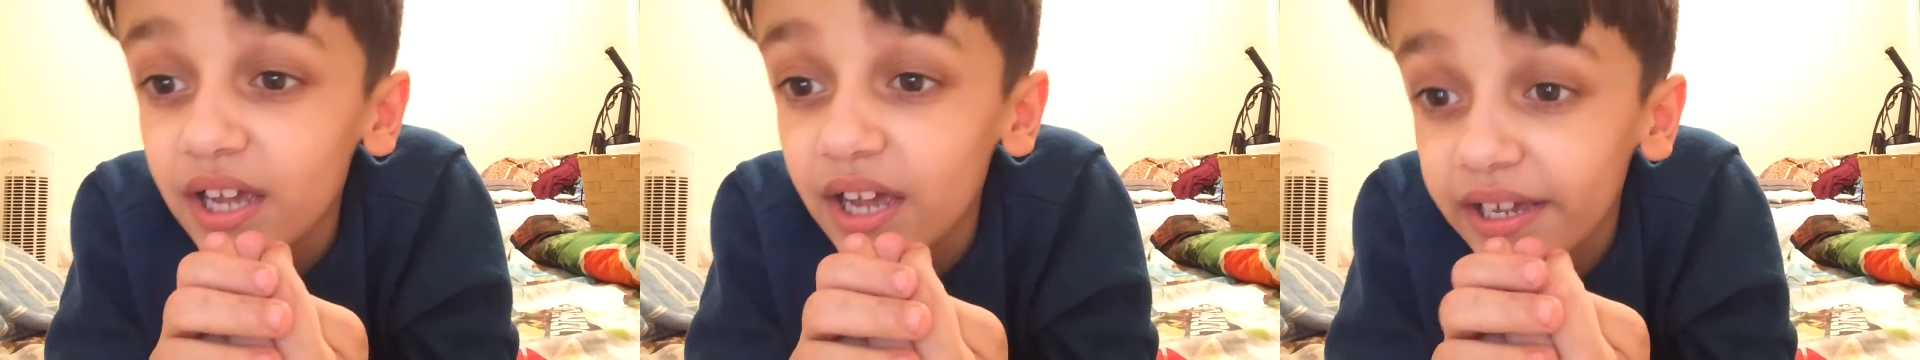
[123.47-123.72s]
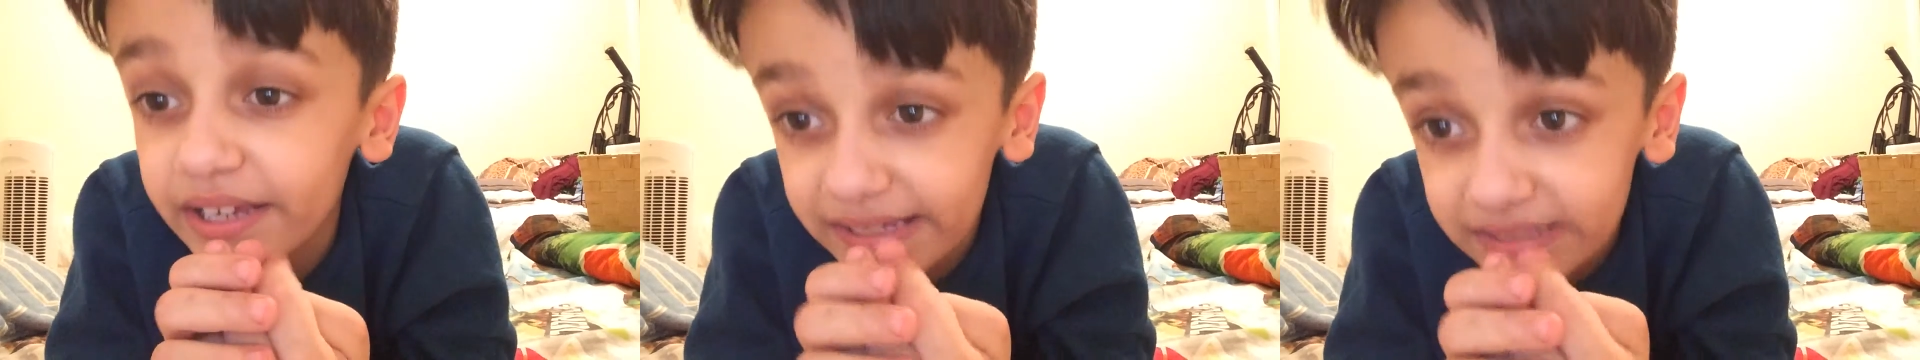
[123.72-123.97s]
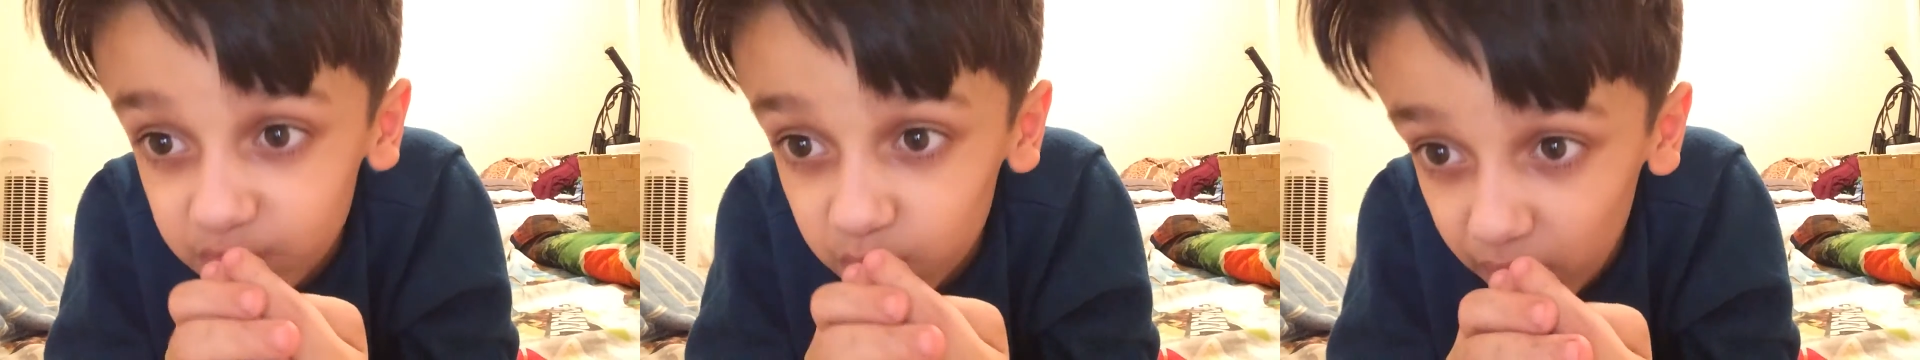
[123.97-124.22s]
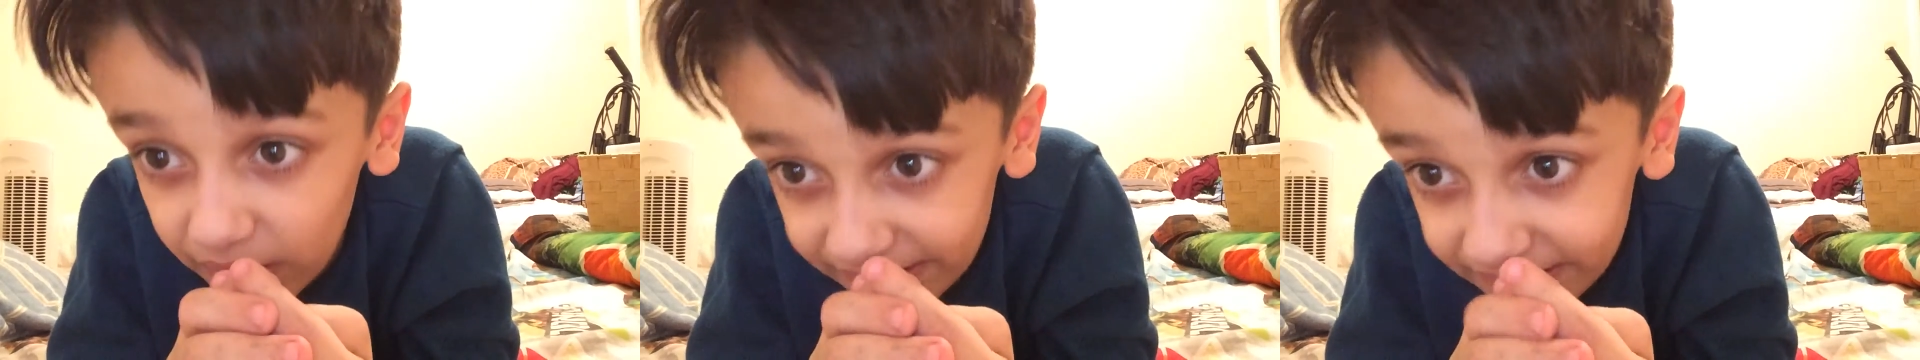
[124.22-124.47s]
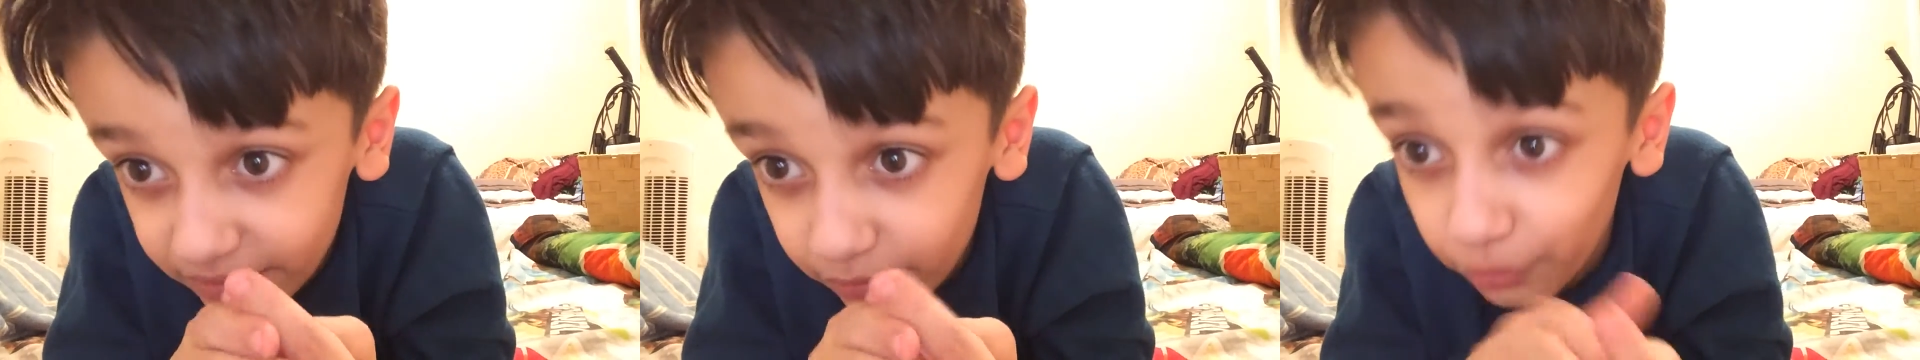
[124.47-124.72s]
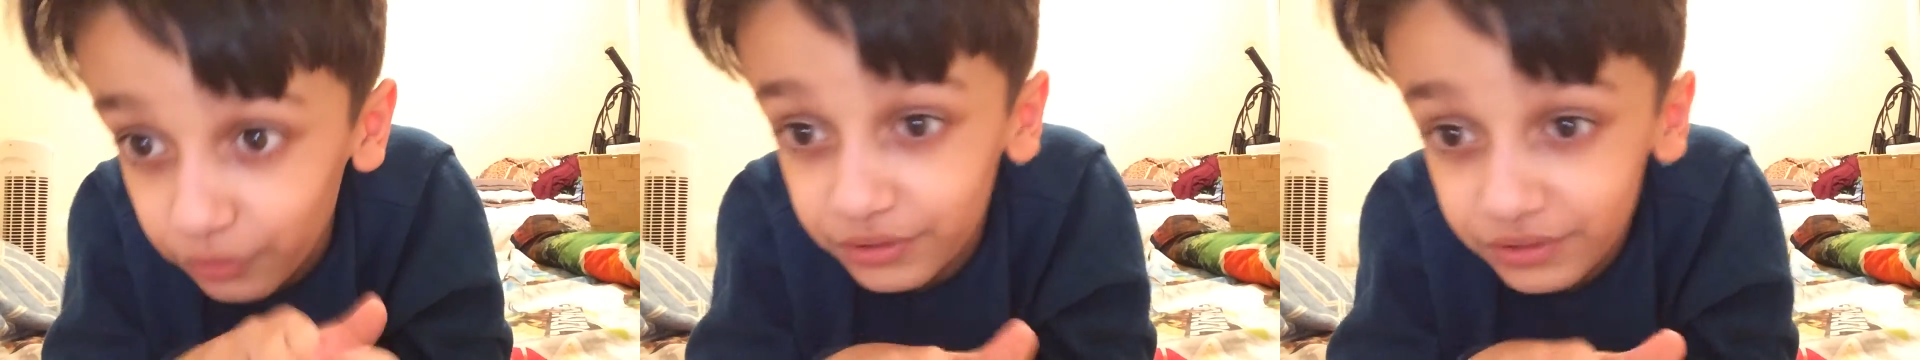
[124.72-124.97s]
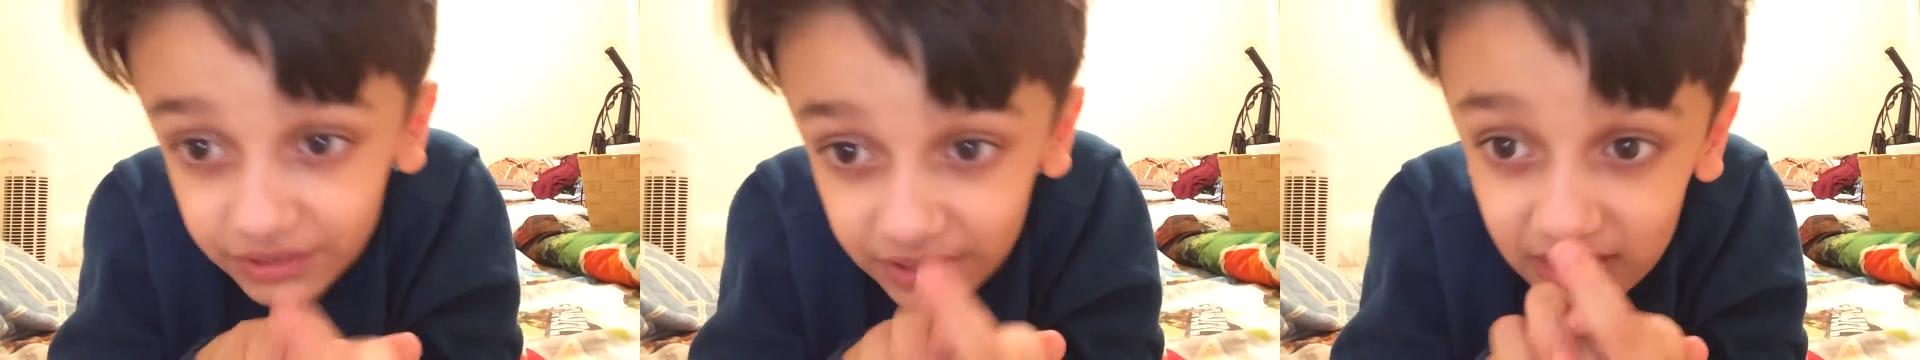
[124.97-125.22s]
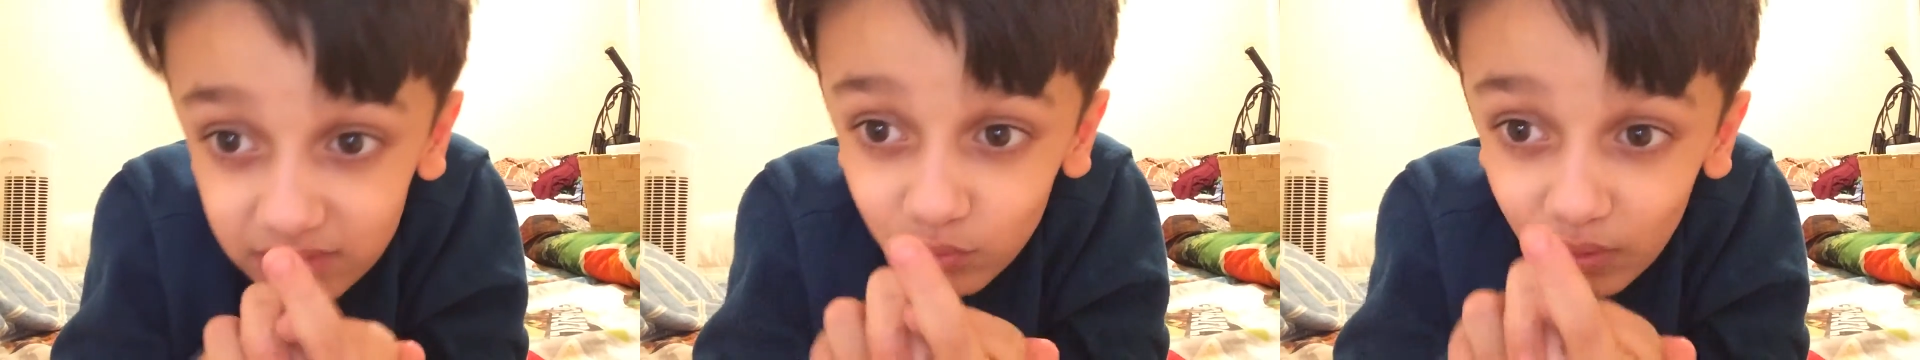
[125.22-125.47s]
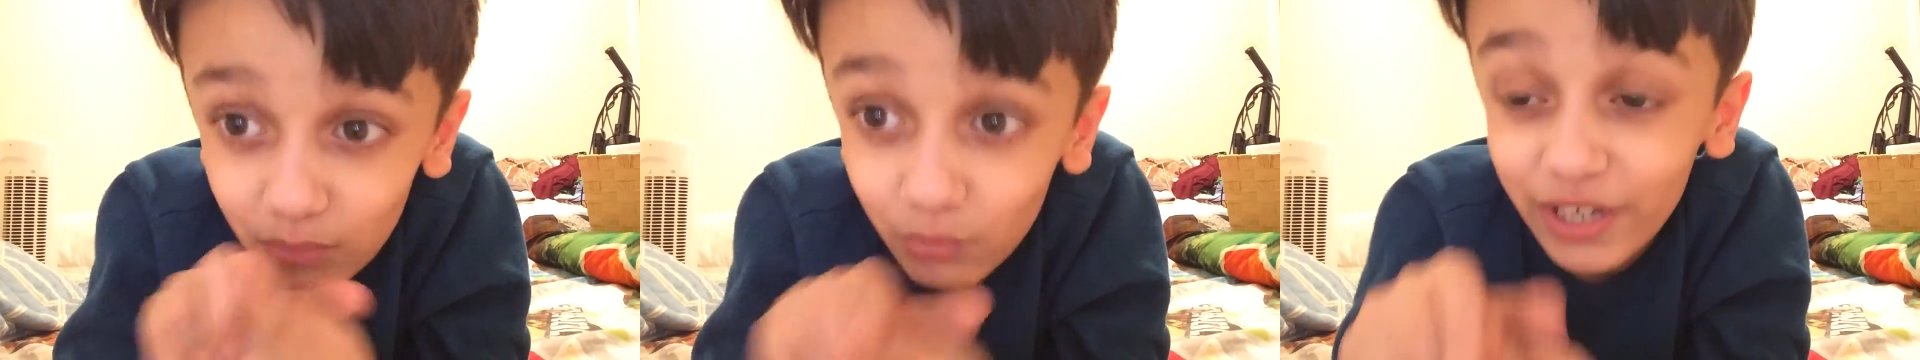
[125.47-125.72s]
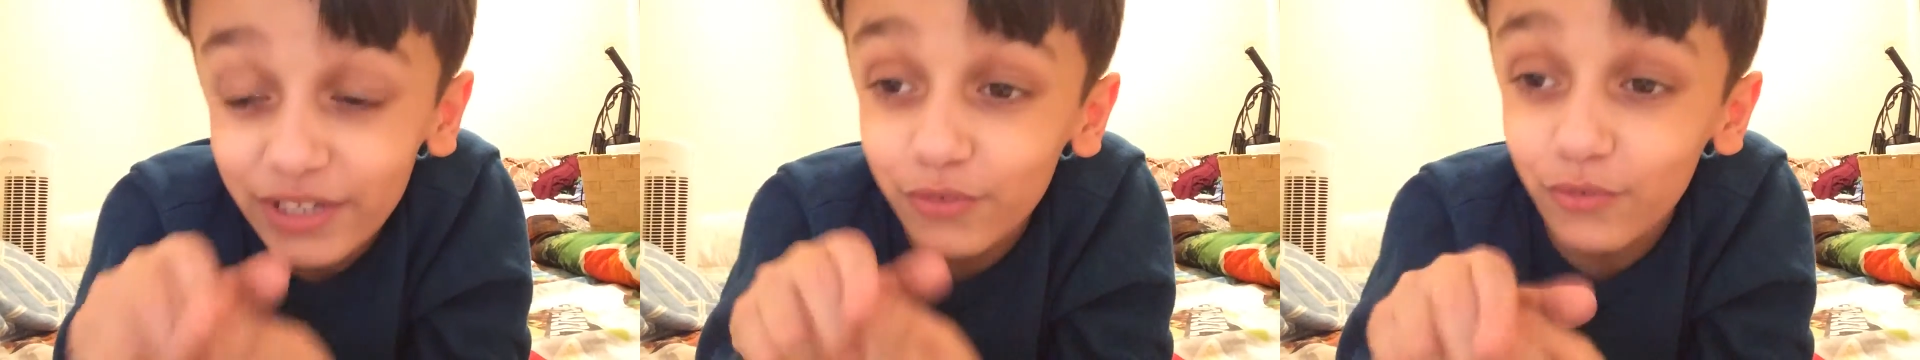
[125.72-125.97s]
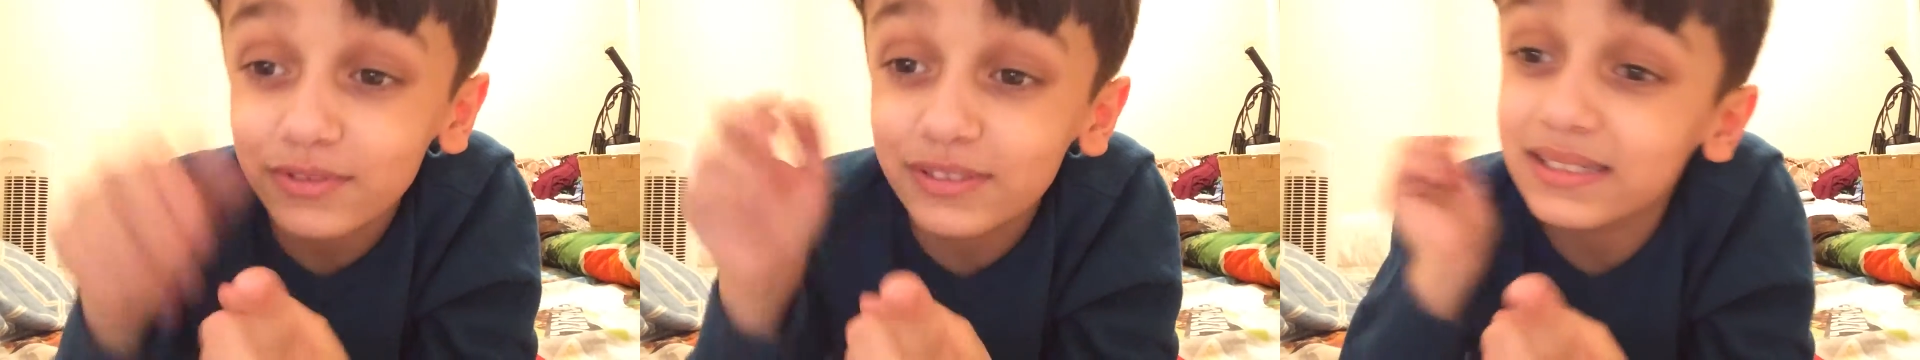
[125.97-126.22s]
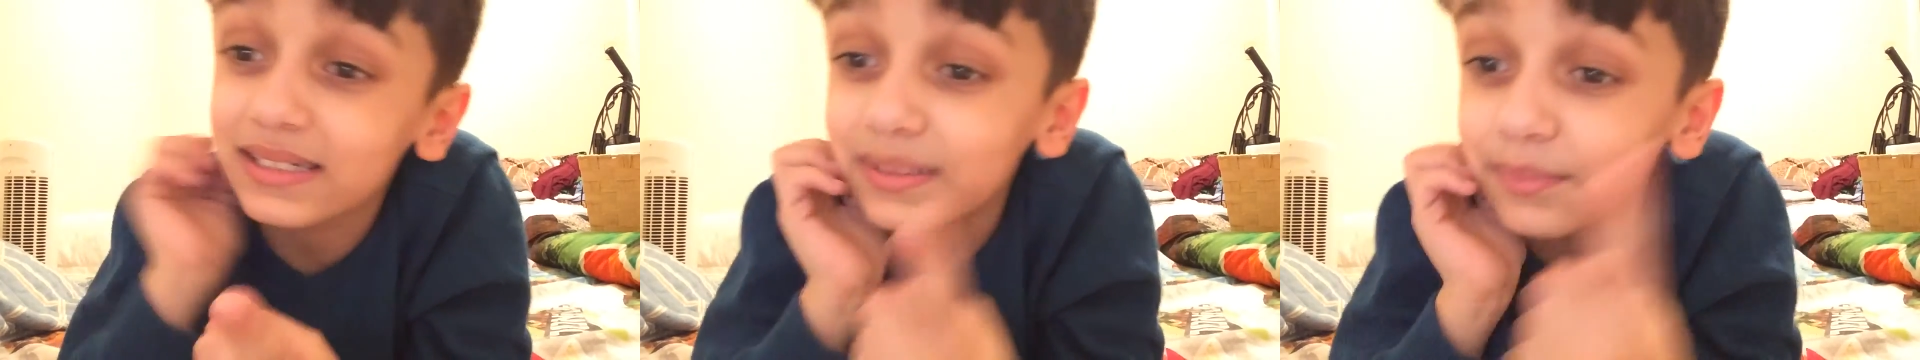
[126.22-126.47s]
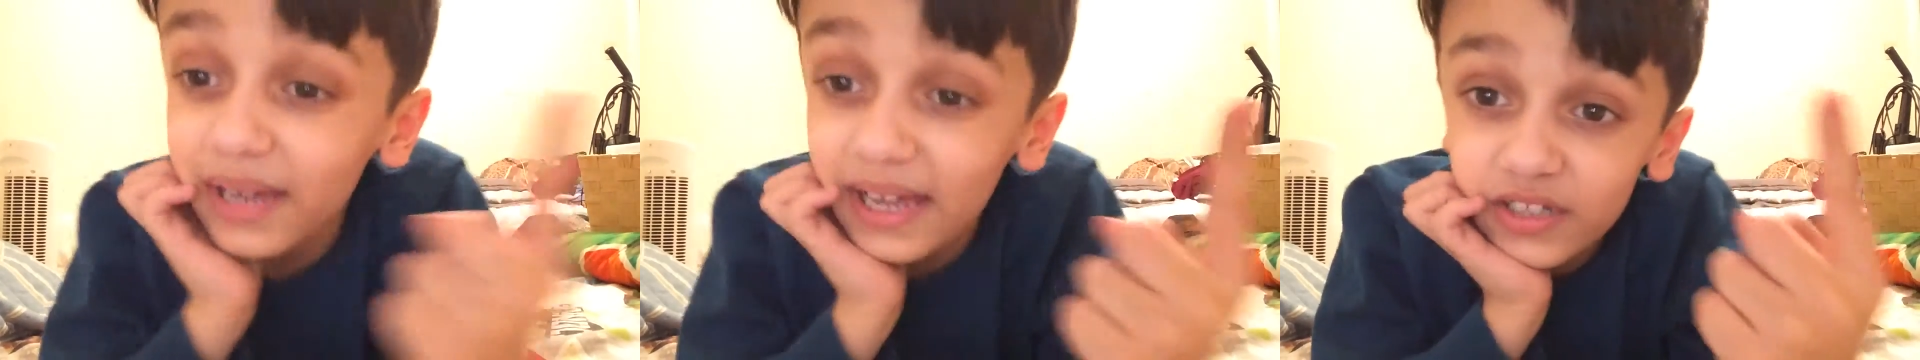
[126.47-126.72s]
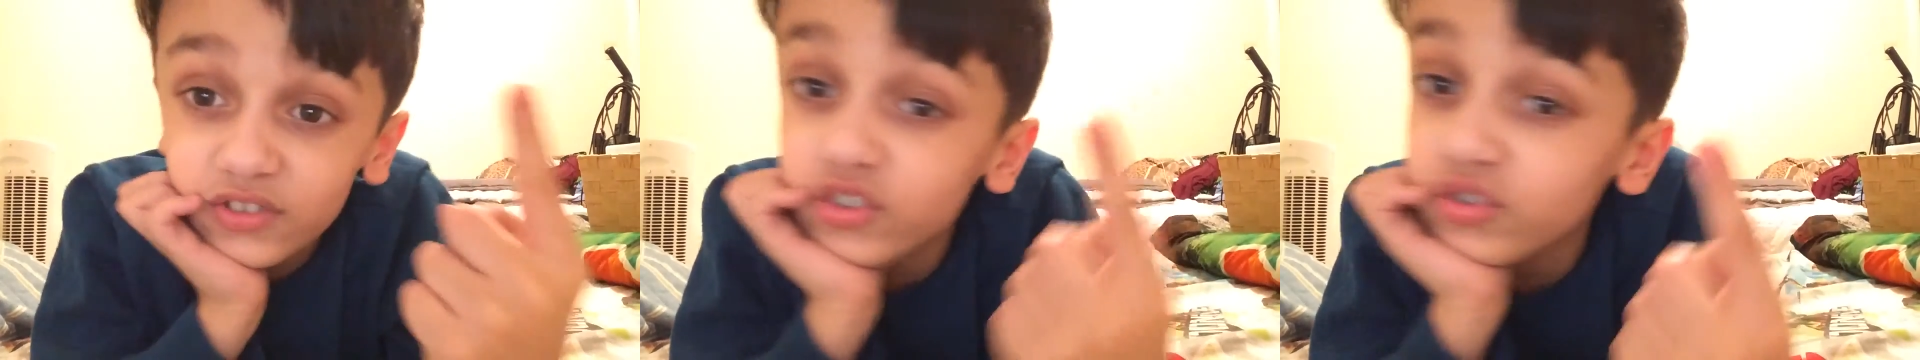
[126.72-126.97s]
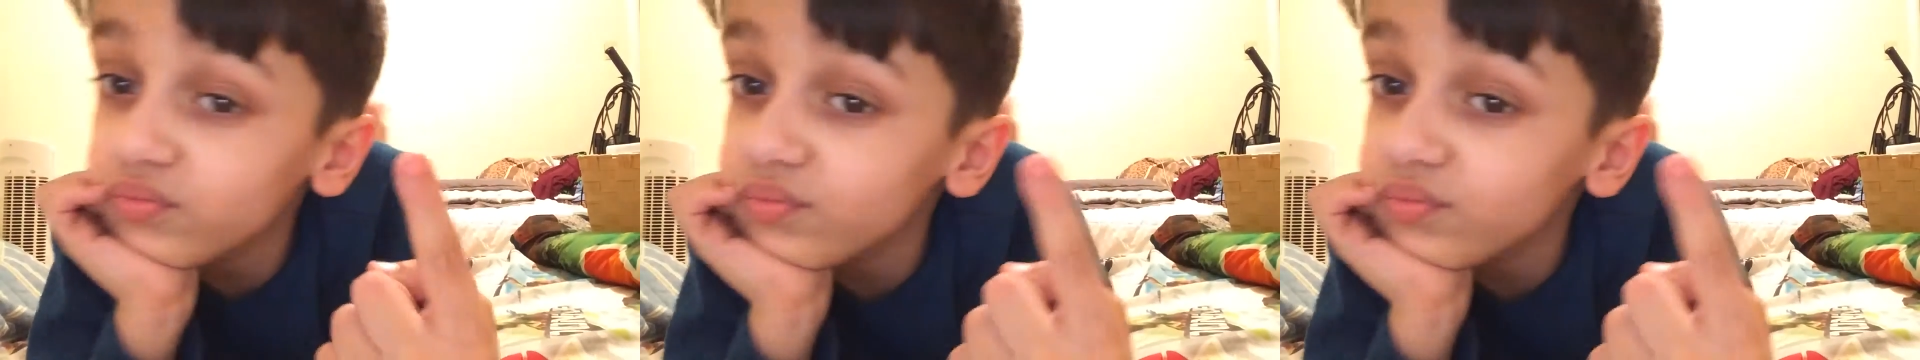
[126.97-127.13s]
against Randy Orton. That's why Randy Orton's in the match.